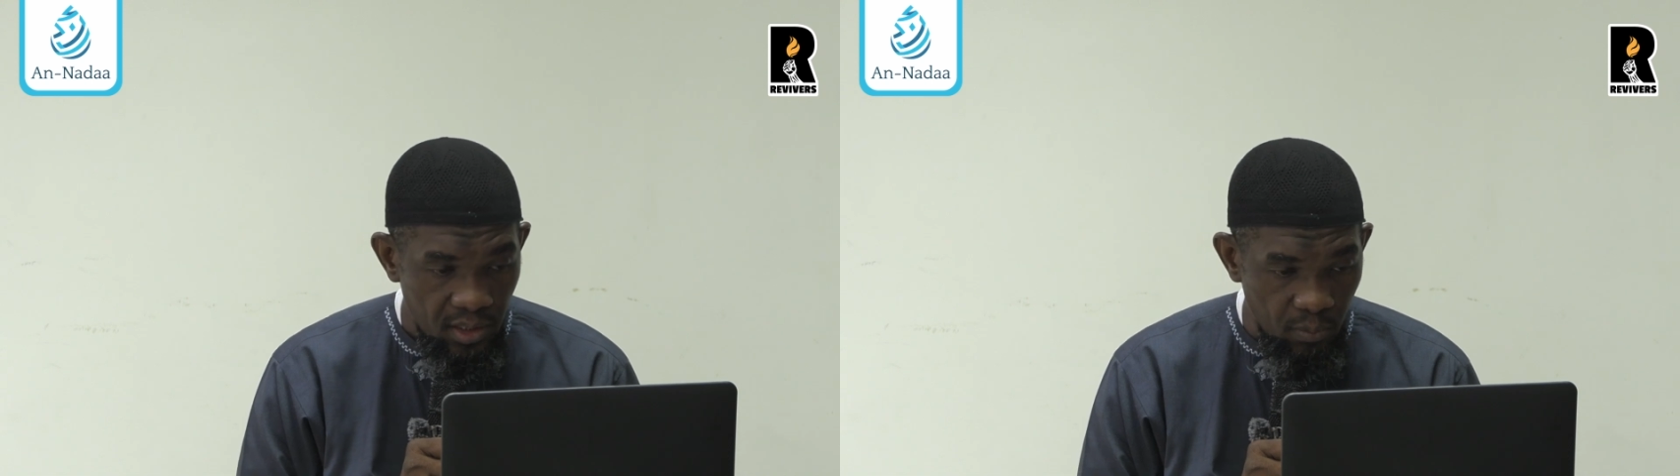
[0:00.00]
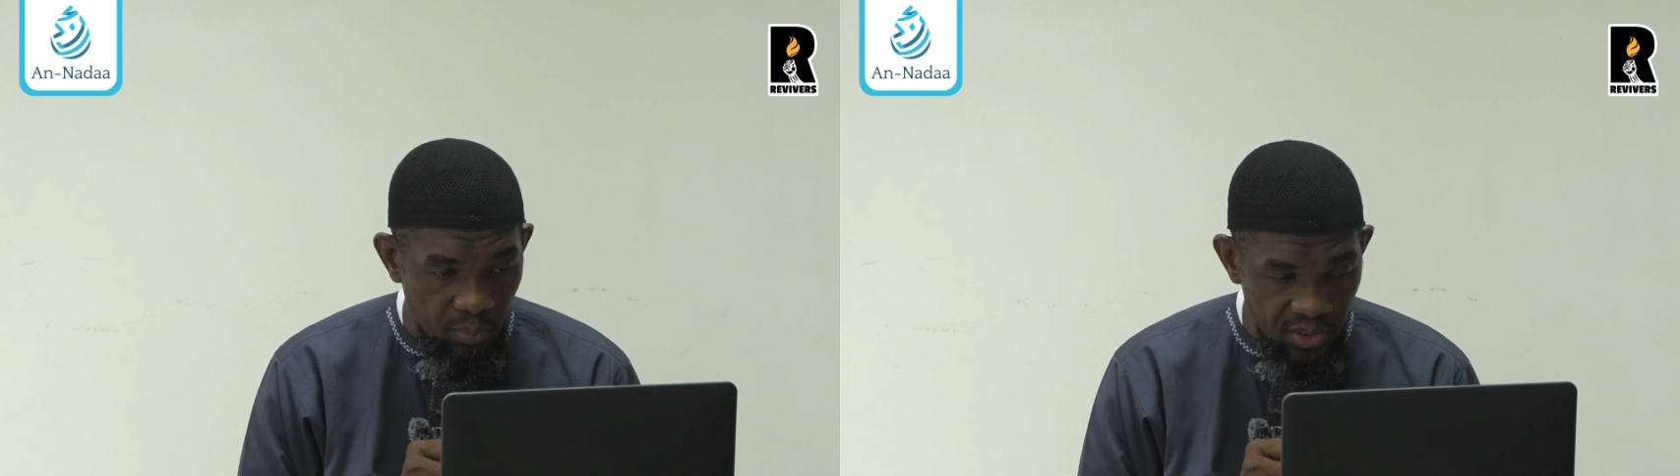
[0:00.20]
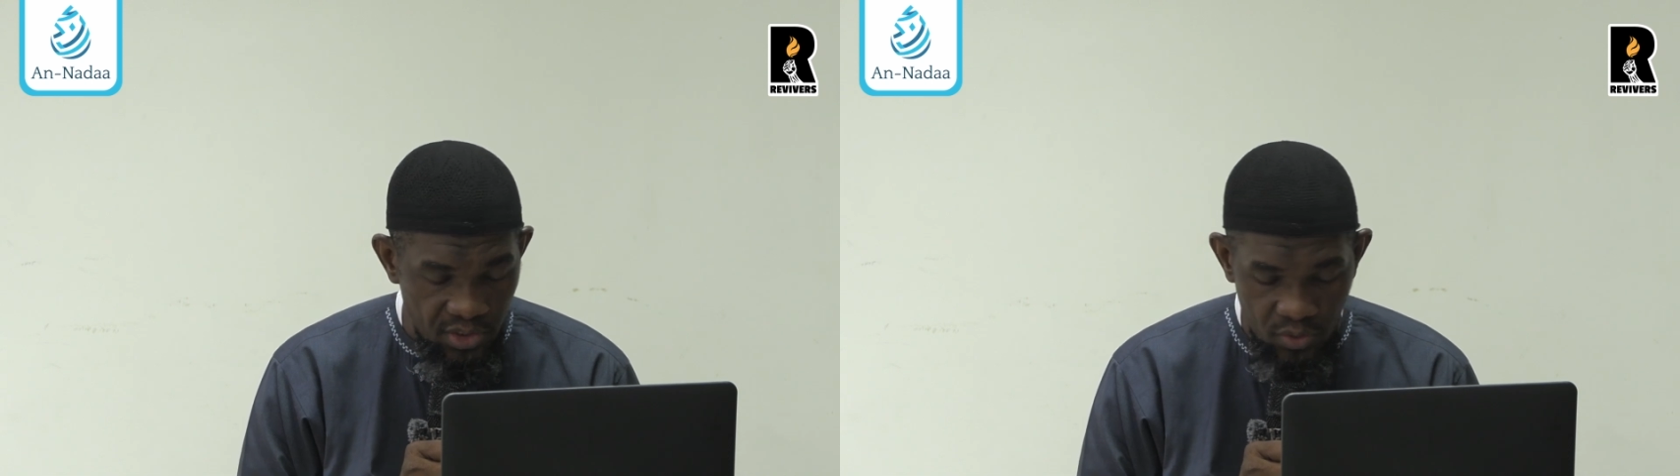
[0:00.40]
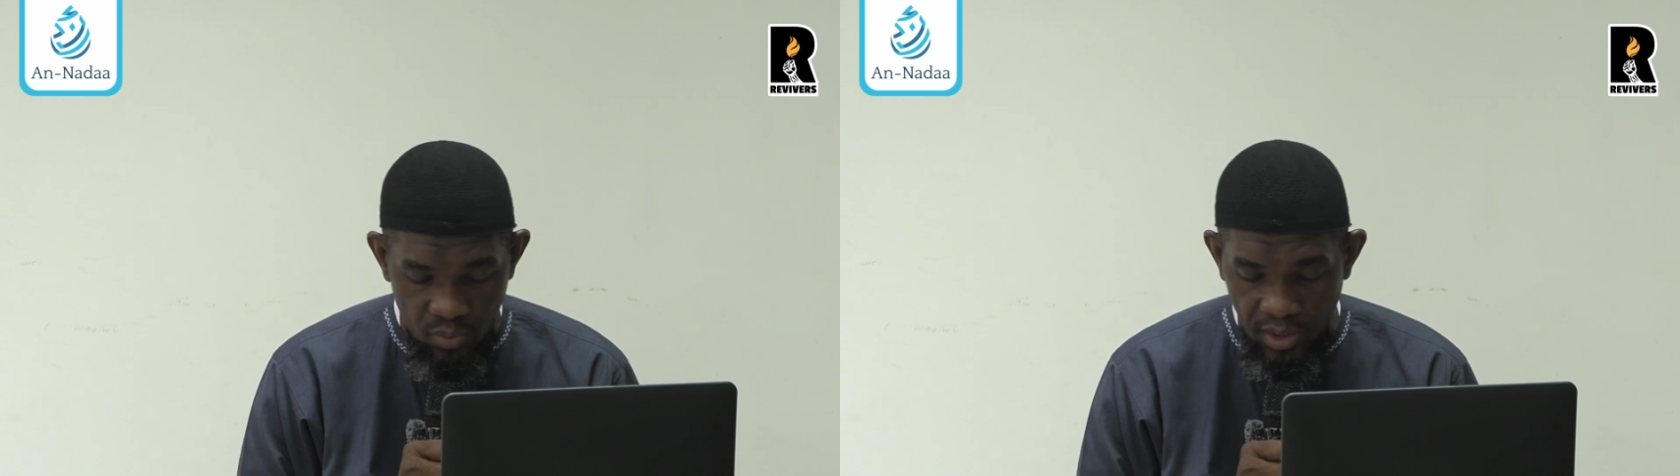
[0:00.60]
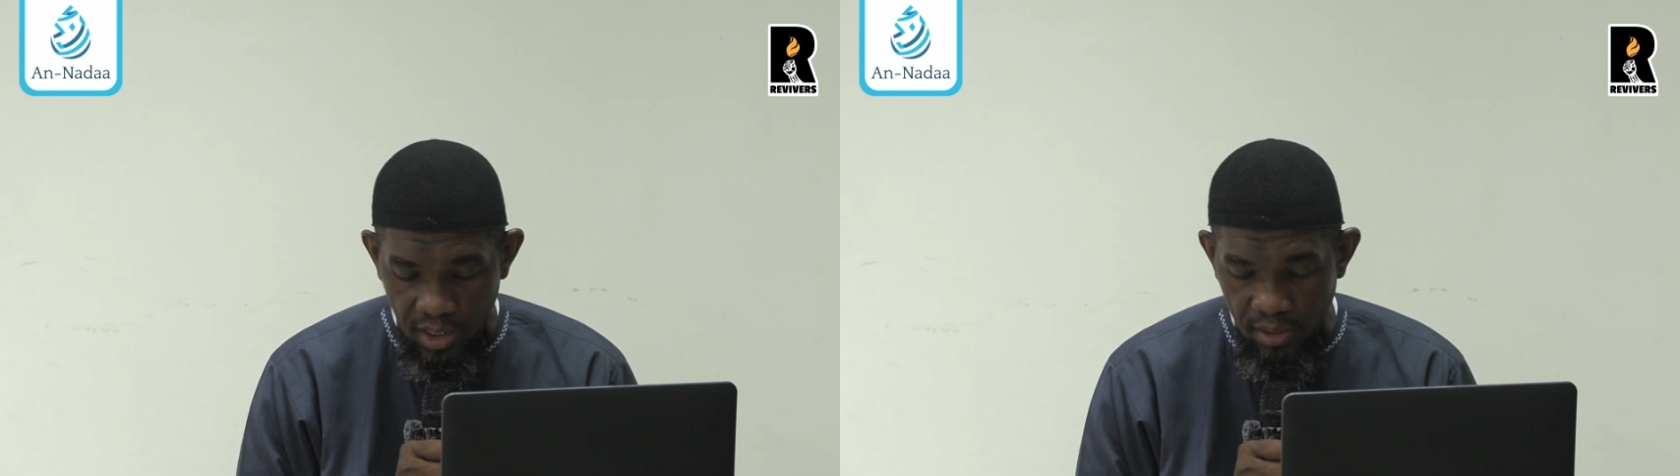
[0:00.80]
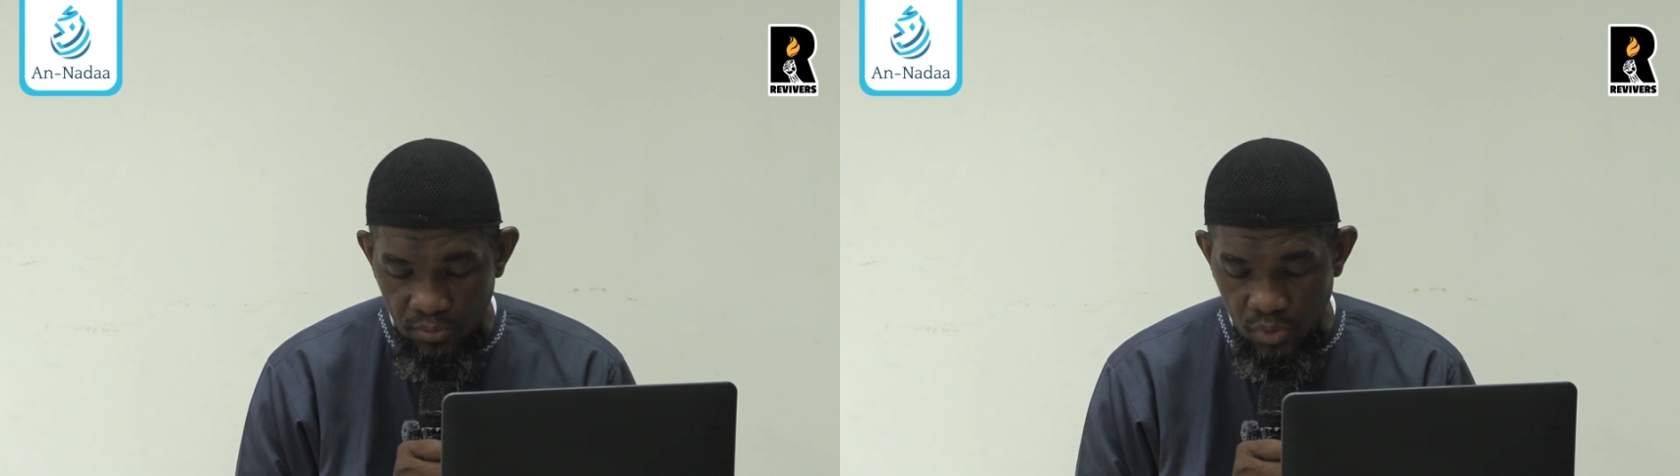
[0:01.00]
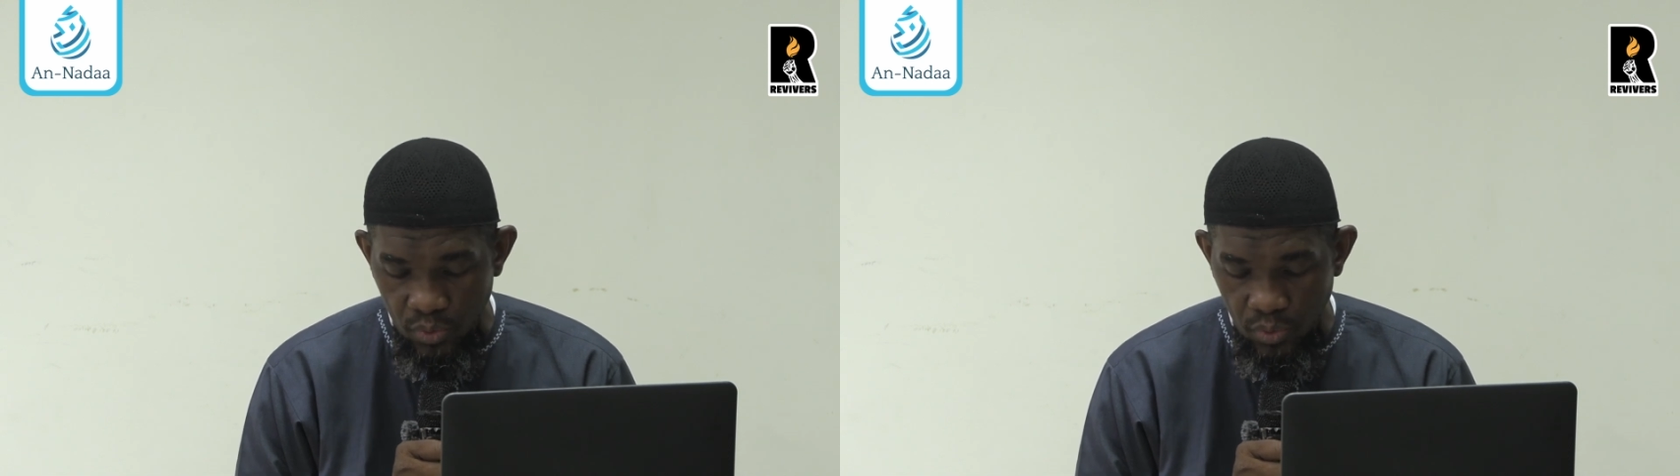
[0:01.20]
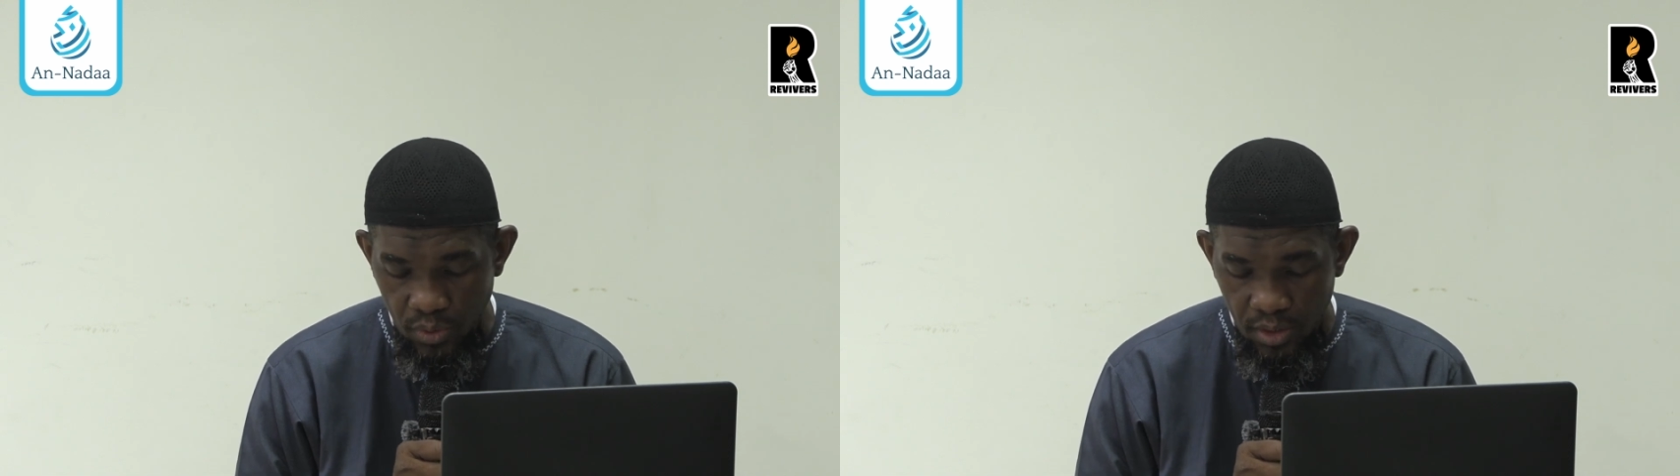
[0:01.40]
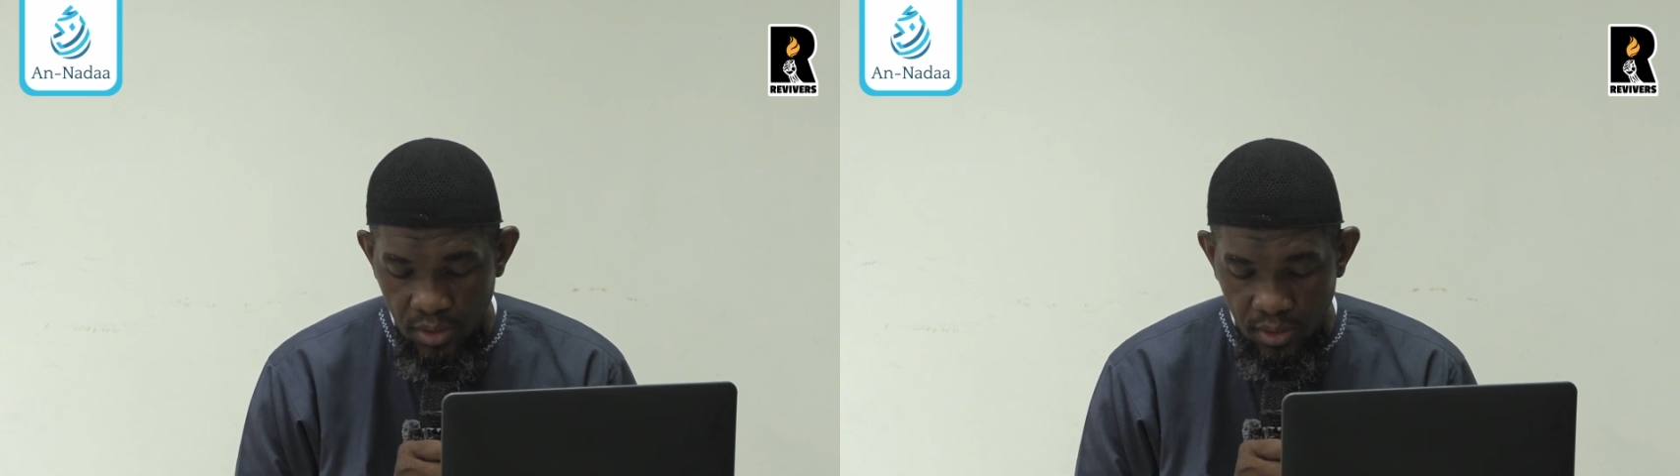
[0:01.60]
and patience when it comes to